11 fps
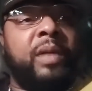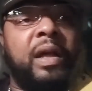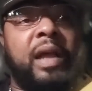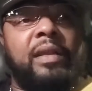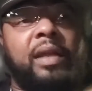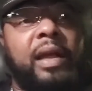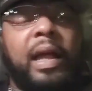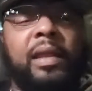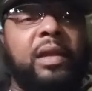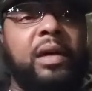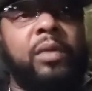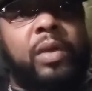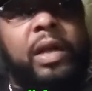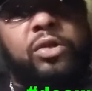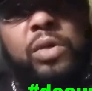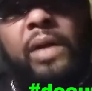I love
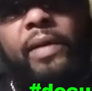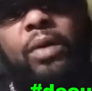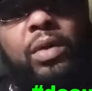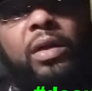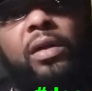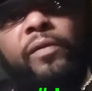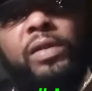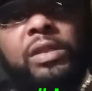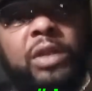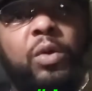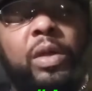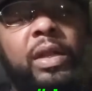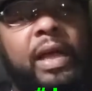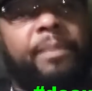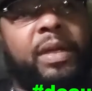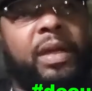when I drive. I don't care if it's slow or
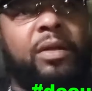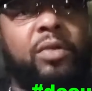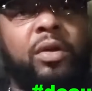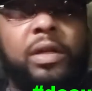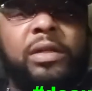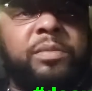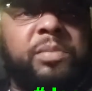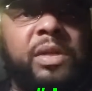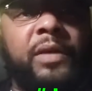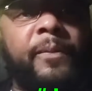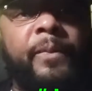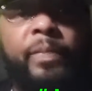not, man. You know, I'll just be